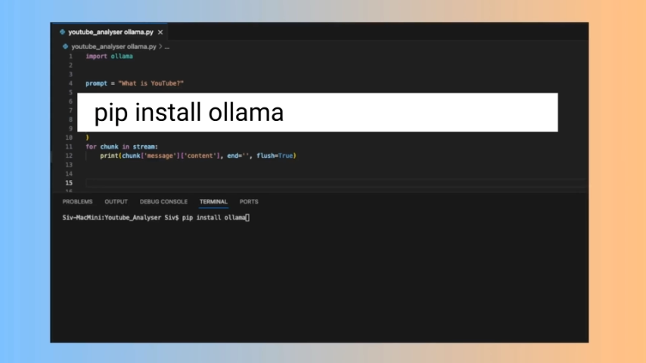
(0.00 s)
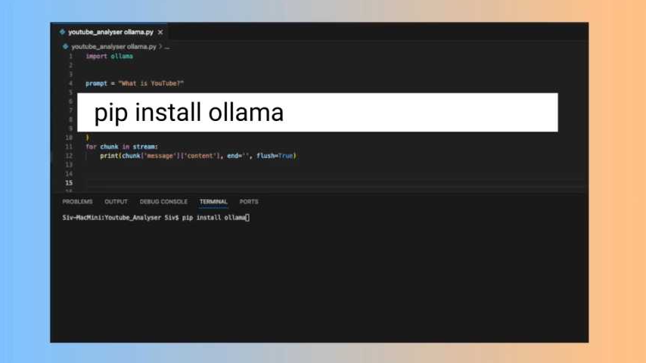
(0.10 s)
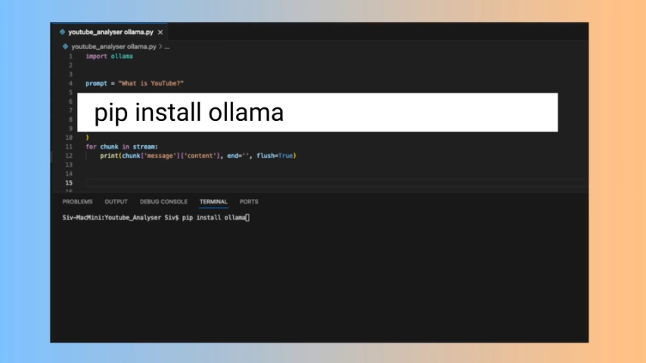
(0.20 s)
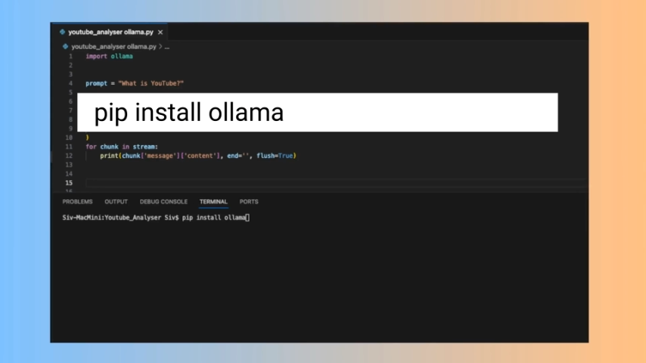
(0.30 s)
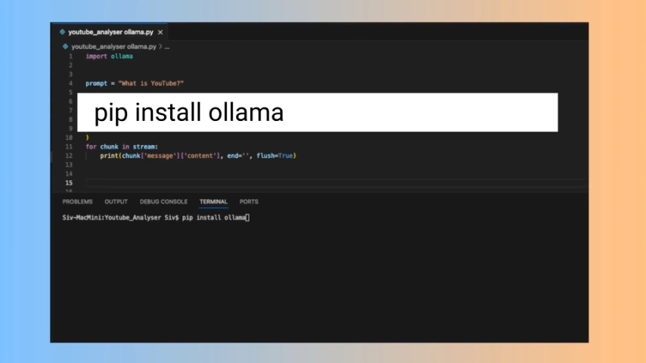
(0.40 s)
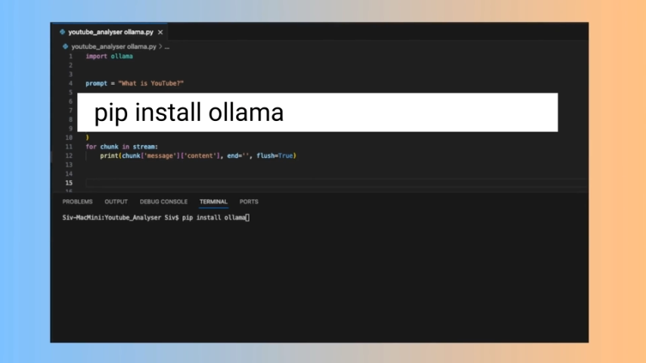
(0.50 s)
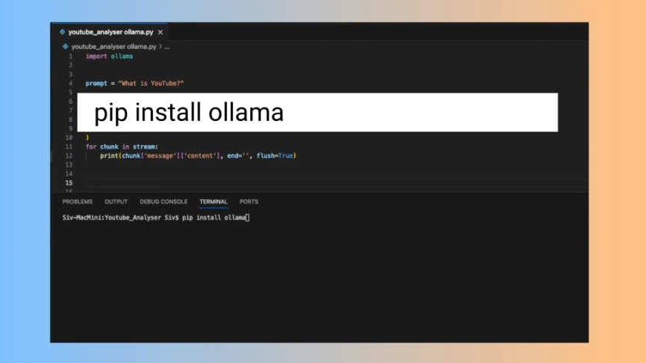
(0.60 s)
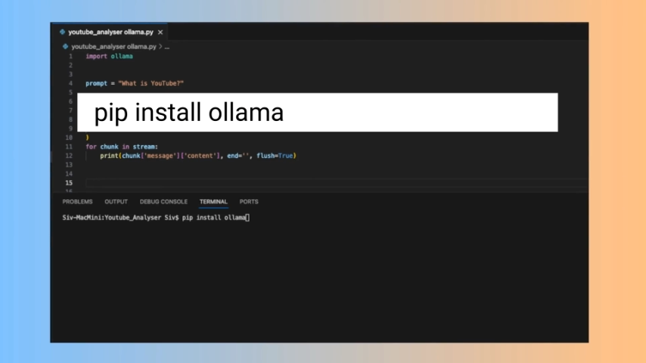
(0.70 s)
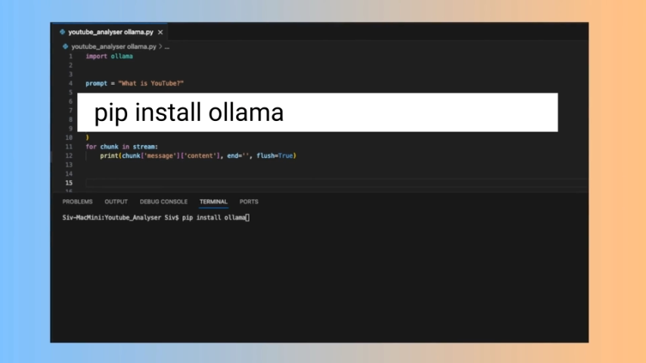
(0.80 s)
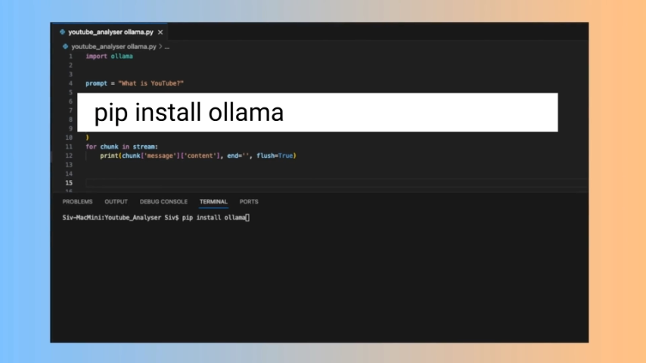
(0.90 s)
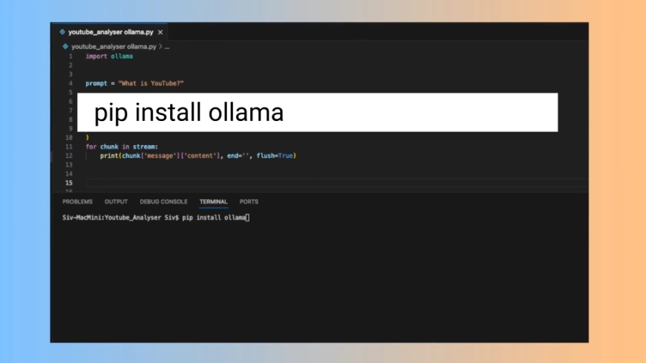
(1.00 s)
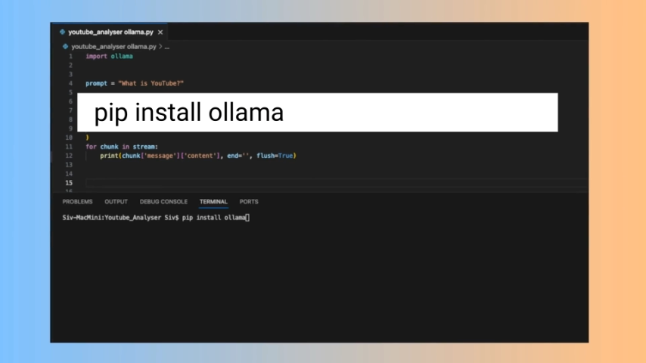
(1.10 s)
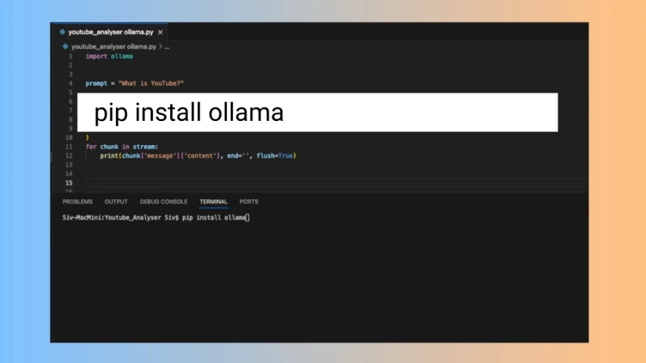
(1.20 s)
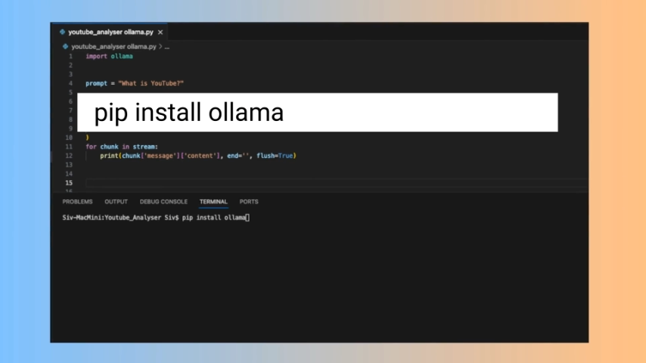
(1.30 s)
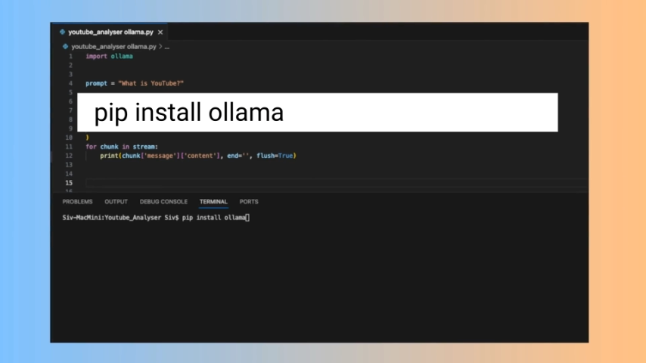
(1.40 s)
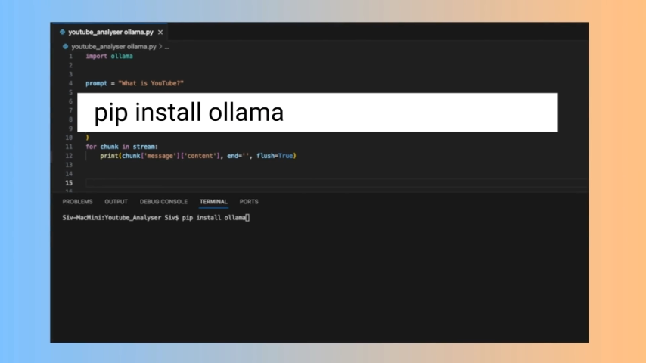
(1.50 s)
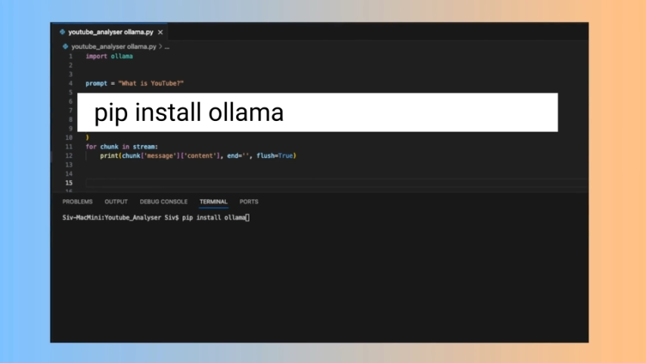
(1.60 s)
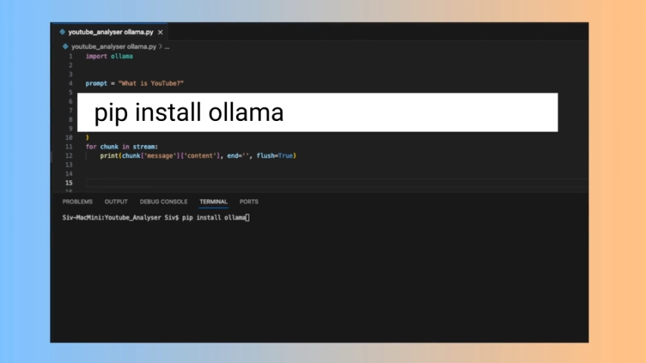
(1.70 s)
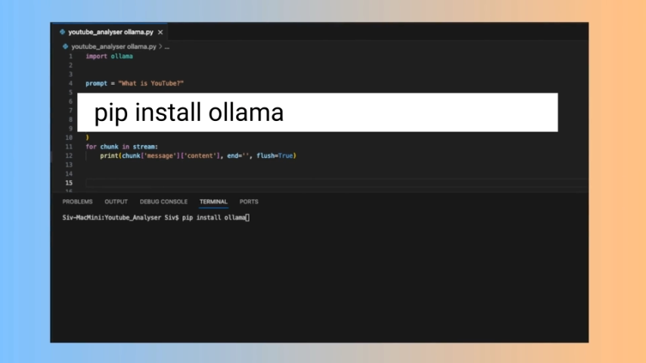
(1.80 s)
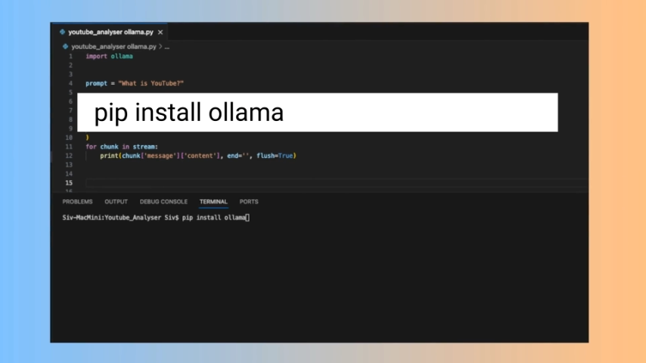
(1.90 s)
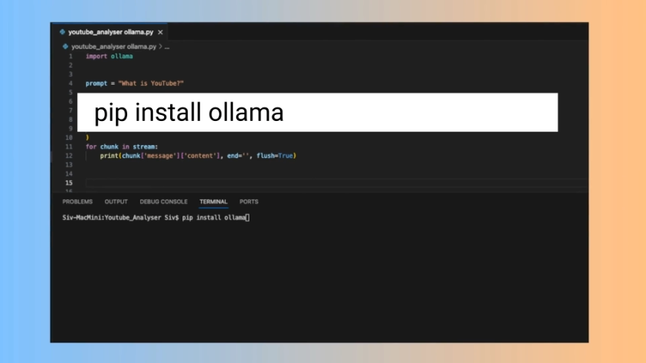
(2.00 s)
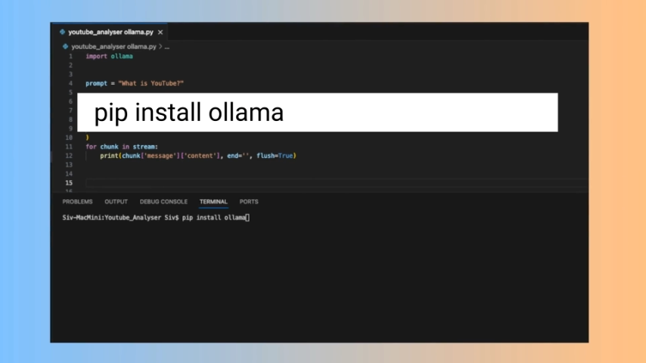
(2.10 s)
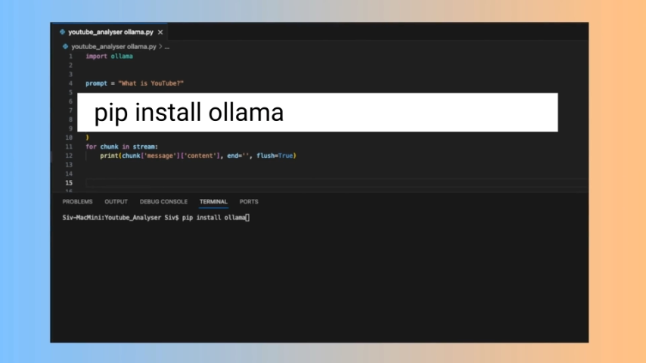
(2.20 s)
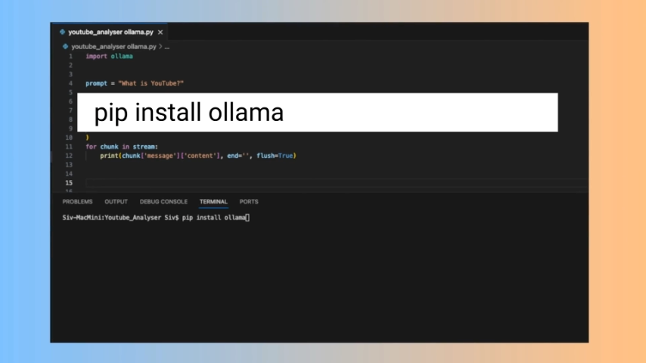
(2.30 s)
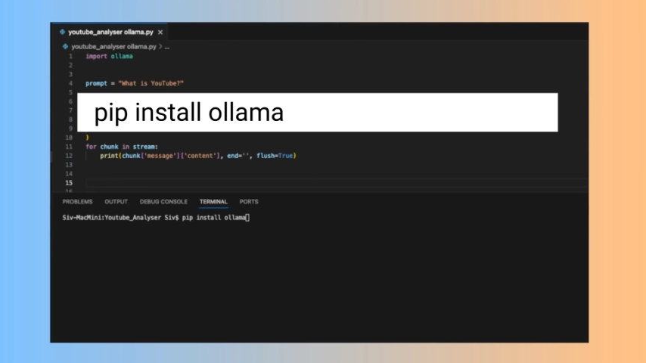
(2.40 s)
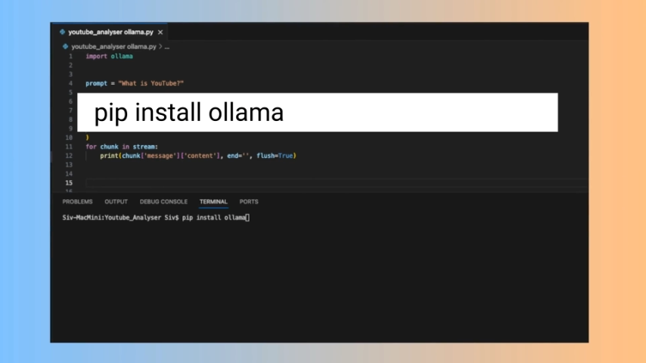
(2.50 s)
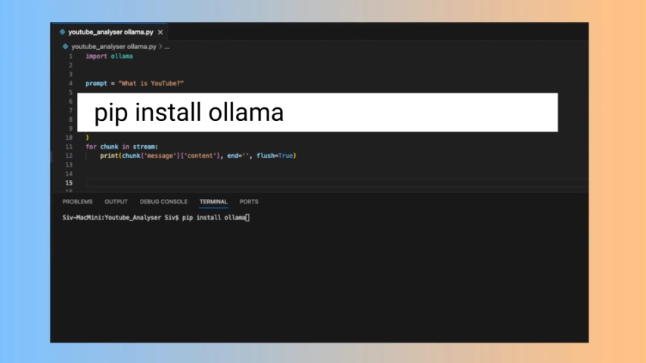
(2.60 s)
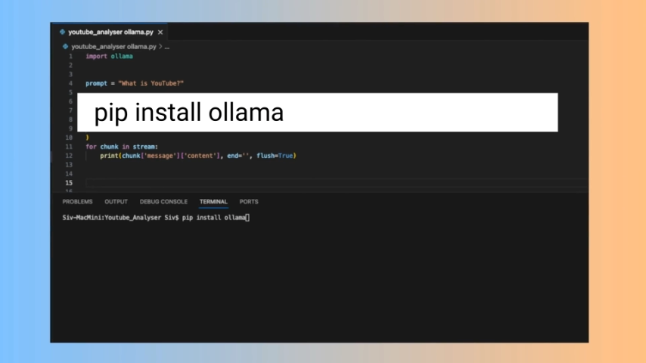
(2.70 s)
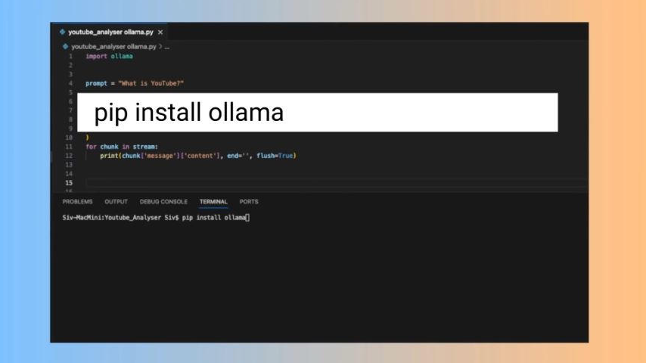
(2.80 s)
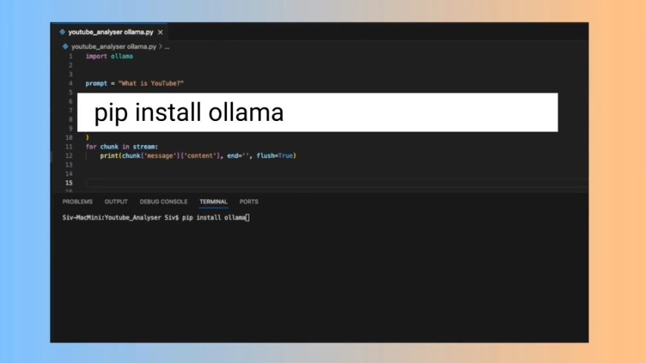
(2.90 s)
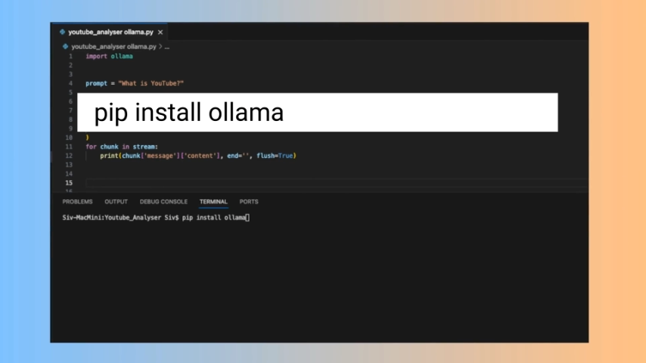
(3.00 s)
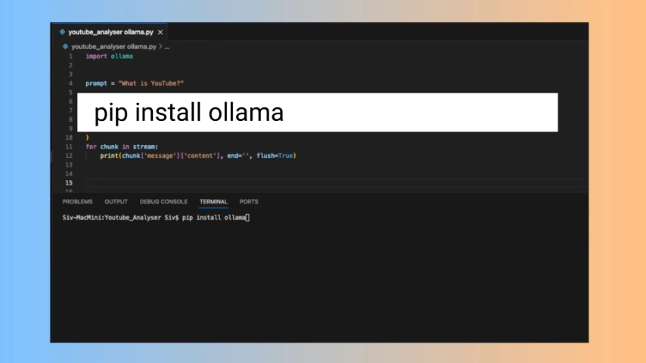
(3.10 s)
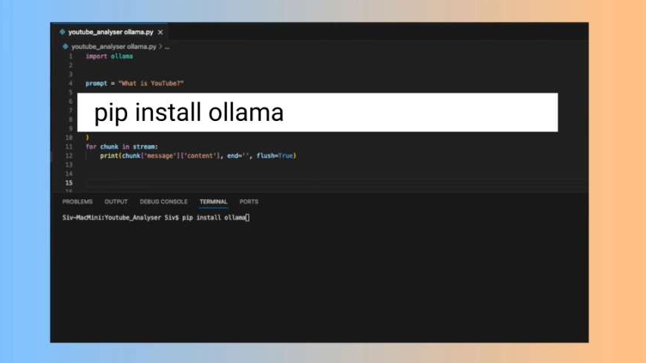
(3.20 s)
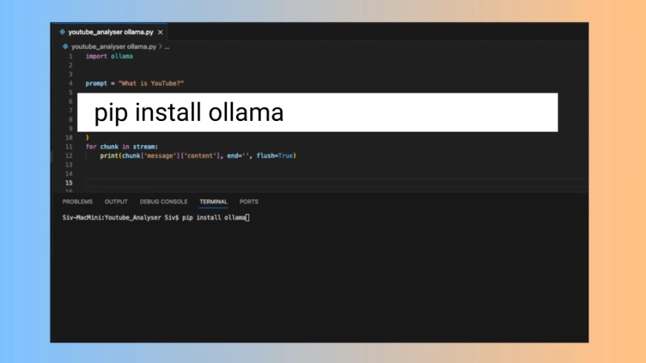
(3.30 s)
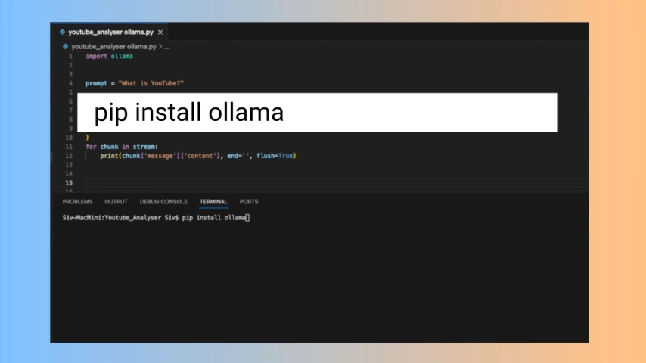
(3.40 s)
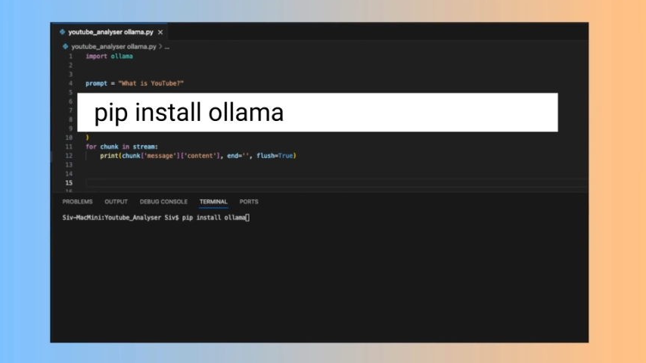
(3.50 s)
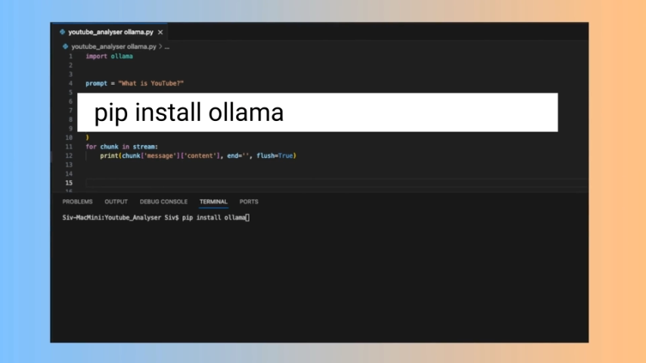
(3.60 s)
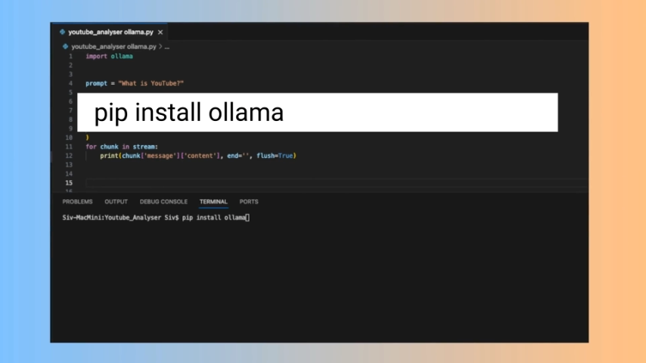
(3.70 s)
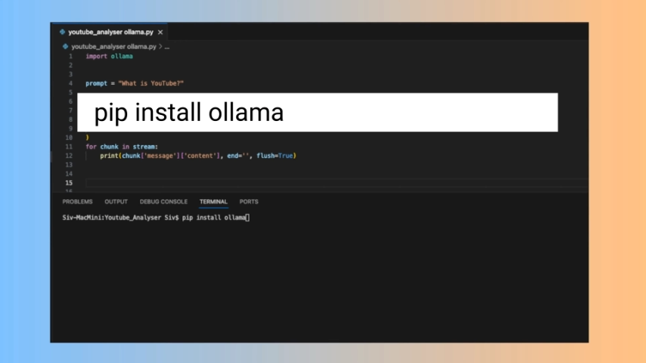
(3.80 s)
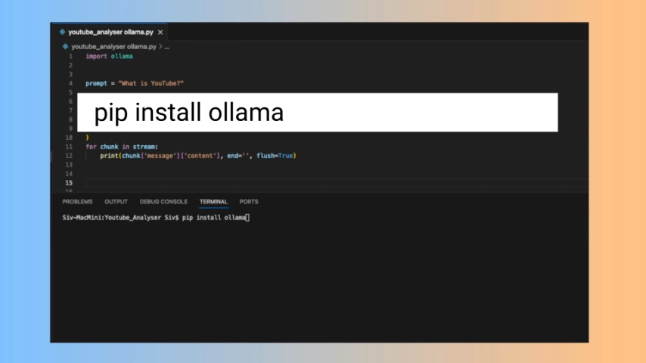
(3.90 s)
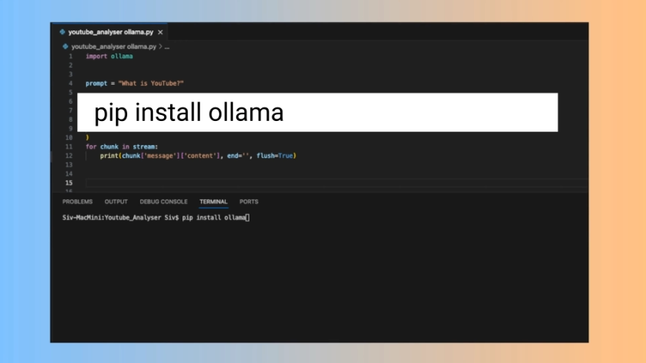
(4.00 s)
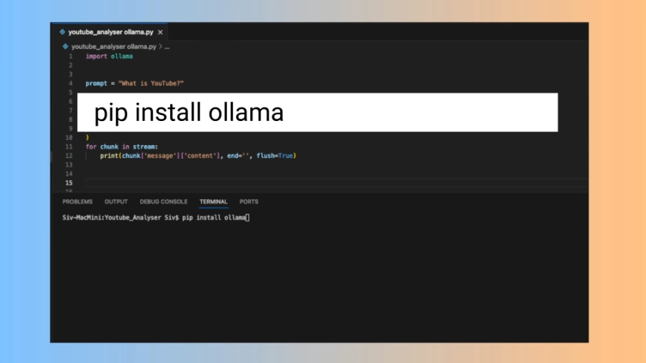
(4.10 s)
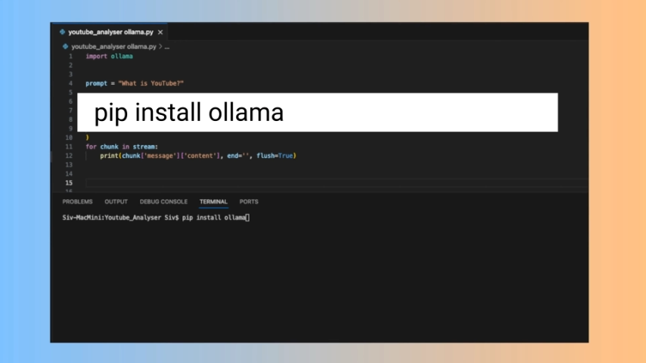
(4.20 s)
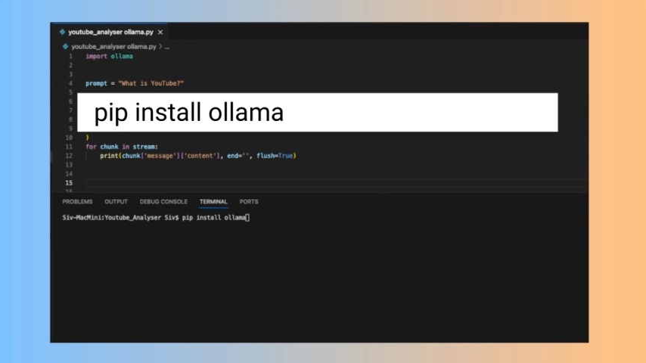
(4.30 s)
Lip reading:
Nobody's mouth can be seen.